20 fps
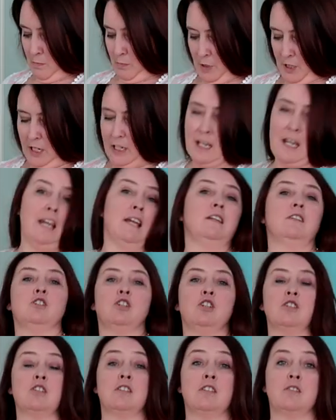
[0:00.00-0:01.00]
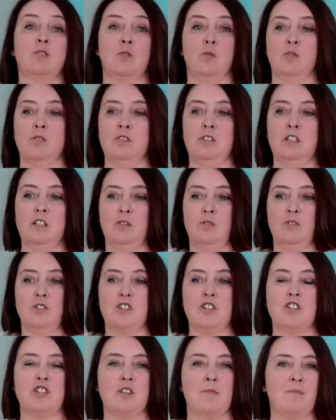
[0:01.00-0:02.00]
But again, just going, you know,
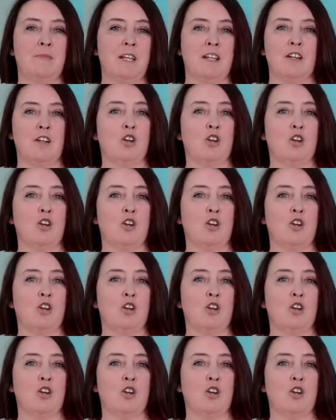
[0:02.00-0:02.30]
just something